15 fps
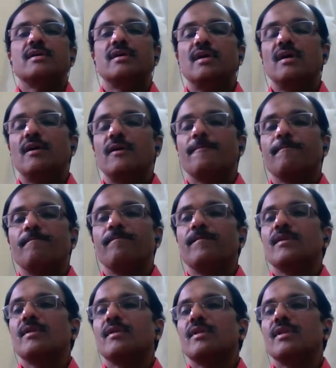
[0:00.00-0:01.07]
Here
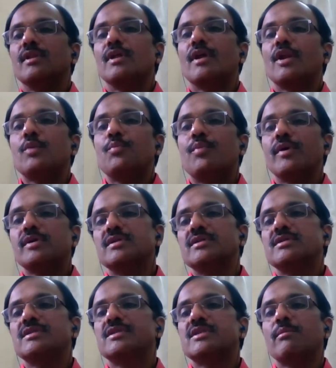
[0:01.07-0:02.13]
the reproduction
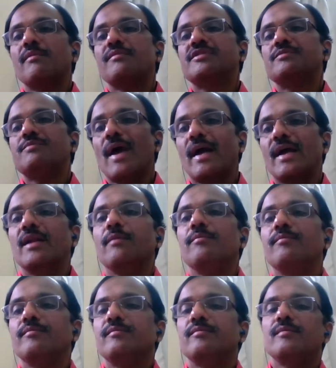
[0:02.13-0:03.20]
system of
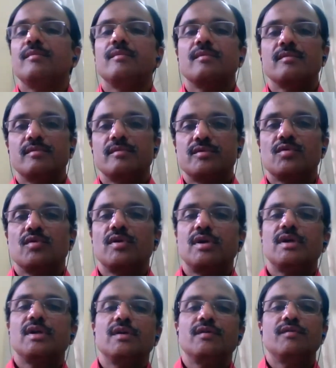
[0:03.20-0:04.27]
sphagnum, so
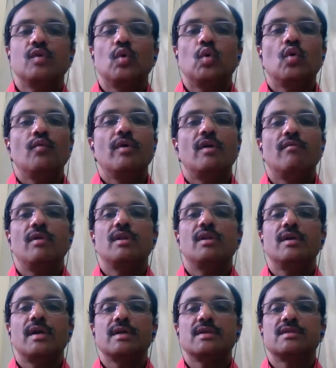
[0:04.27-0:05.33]
already you know very well
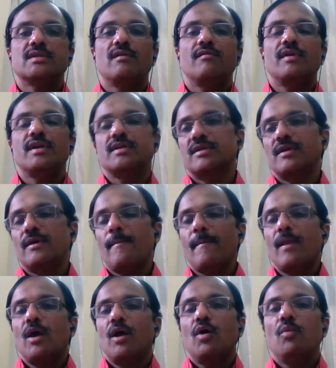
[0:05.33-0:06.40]
that is how it is a
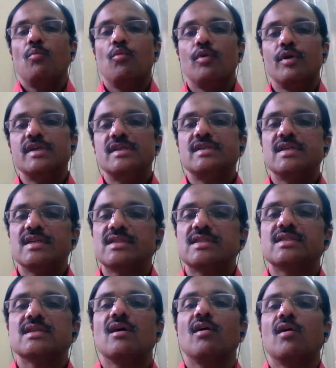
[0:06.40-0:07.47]

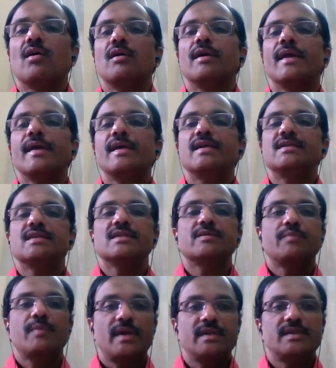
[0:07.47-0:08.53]
monoecious or dioecious
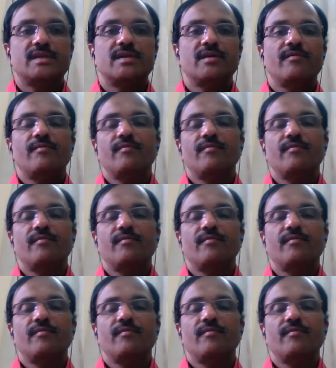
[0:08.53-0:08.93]
plant.